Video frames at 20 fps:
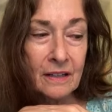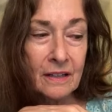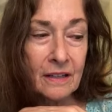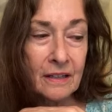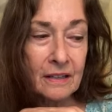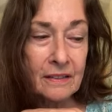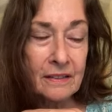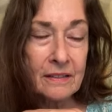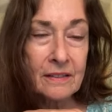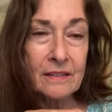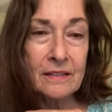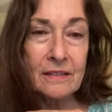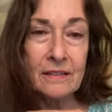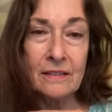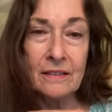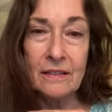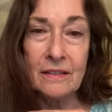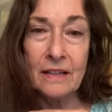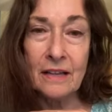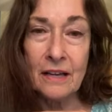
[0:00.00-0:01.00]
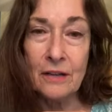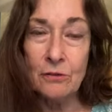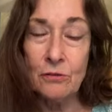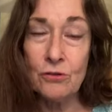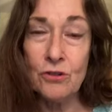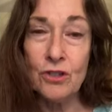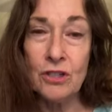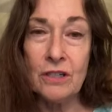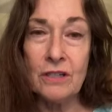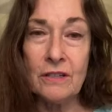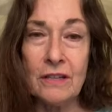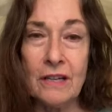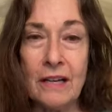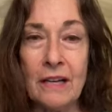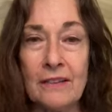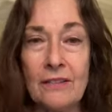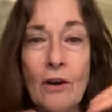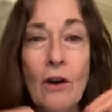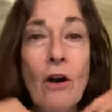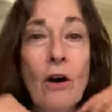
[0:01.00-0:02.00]
It's the energy that
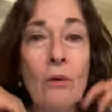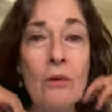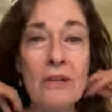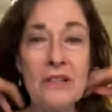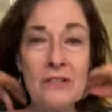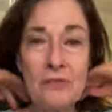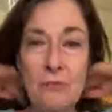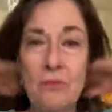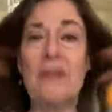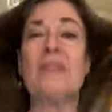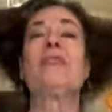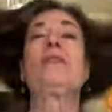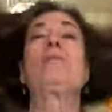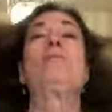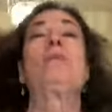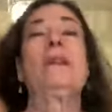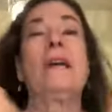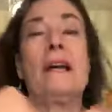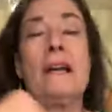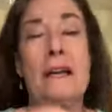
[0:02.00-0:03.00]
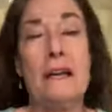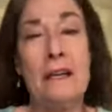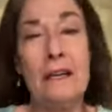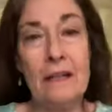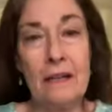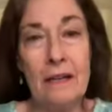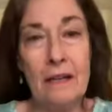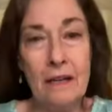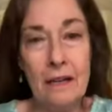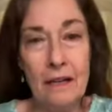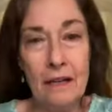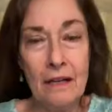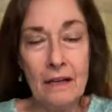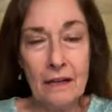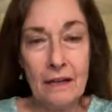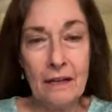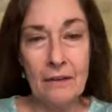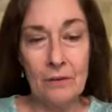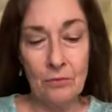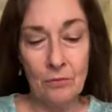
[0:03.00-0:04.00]
has always run the planet,
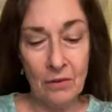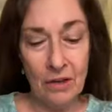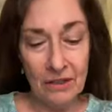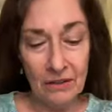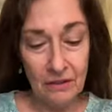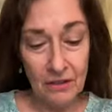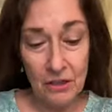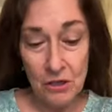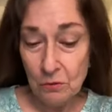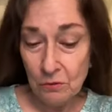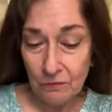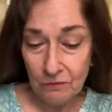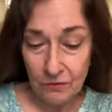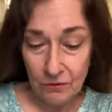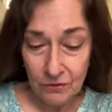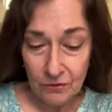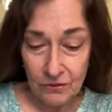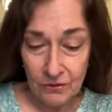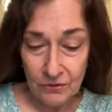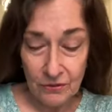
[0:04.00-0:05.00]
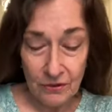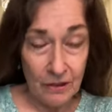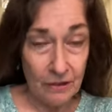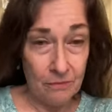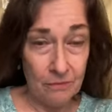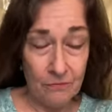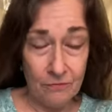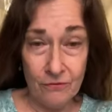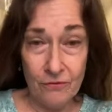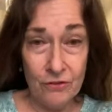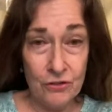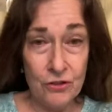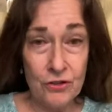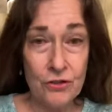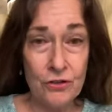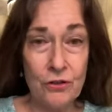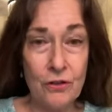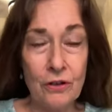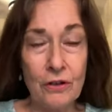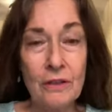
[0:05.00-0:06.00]
run the universe for
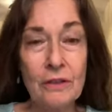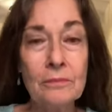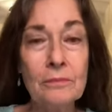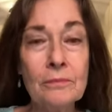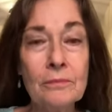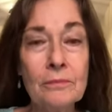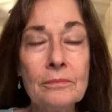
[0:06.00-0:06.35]
sure.